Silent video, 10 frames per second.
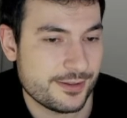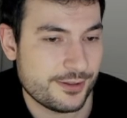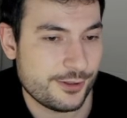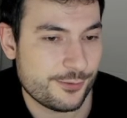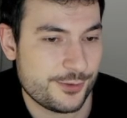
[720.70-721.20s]

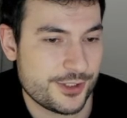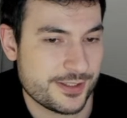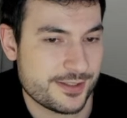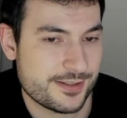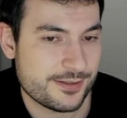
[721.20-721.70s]
of
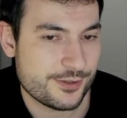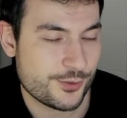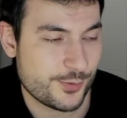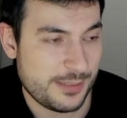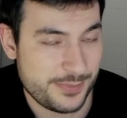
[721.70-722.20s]
just
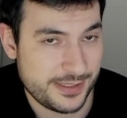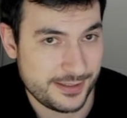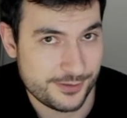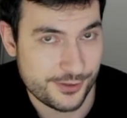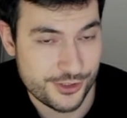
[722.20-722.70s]

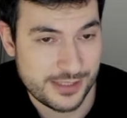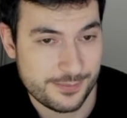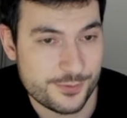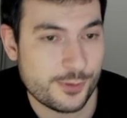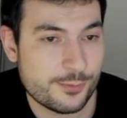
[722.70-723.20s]
swapping the
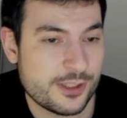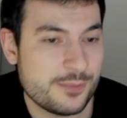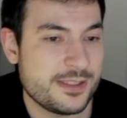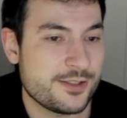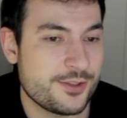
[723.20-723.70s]
gems from one
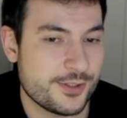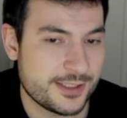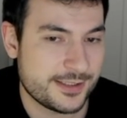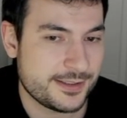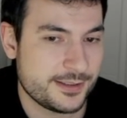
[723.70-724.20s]
minion to
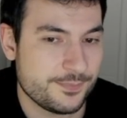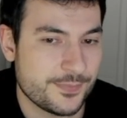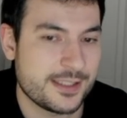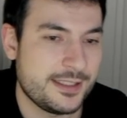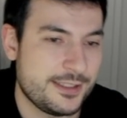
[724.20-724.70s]
another,
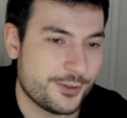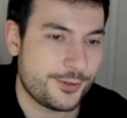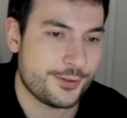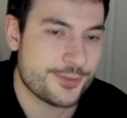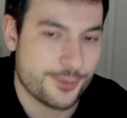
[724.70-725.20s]
it
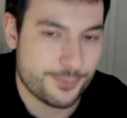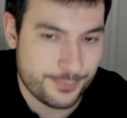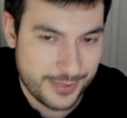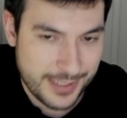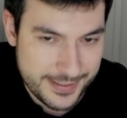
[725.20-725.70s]
also
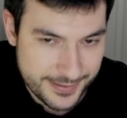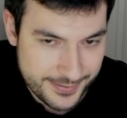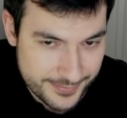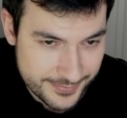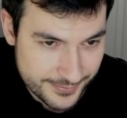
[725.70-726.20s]

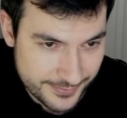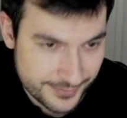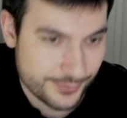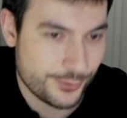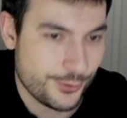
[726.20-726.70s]
plays
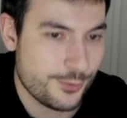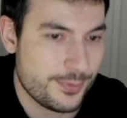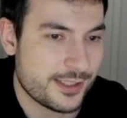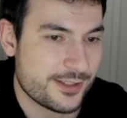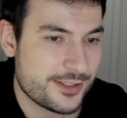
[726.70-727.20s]
2
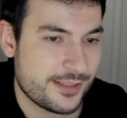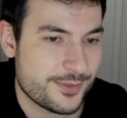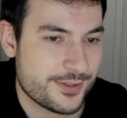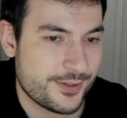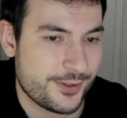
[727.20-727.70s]
blood
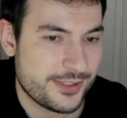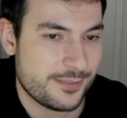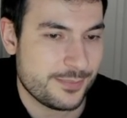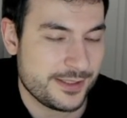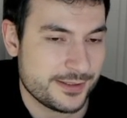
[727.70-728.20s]
gems on
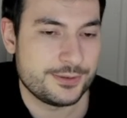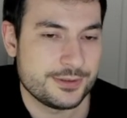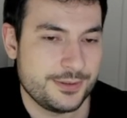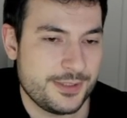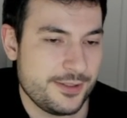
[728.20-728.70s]
that minion.
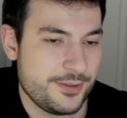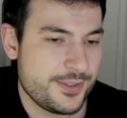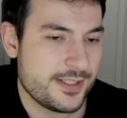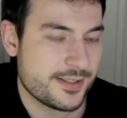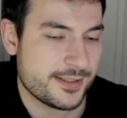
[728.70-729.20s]
You can use
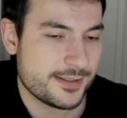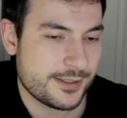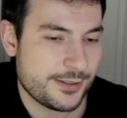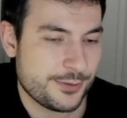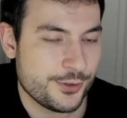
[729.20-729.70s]
this card
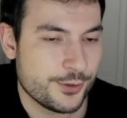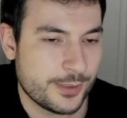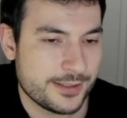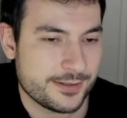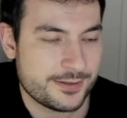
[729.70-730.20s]
now in 2
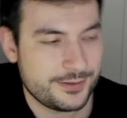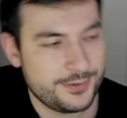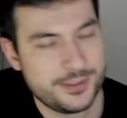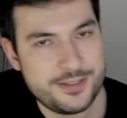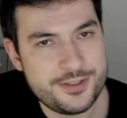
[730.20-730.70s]
ways.
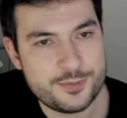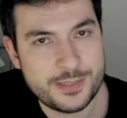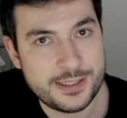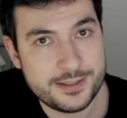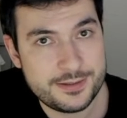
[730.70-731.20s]
You can just
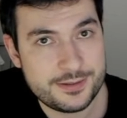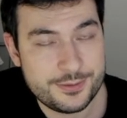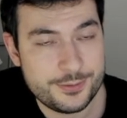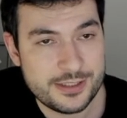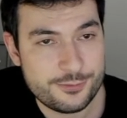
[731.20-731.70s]
buy it
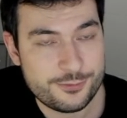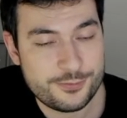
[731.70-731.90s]
to give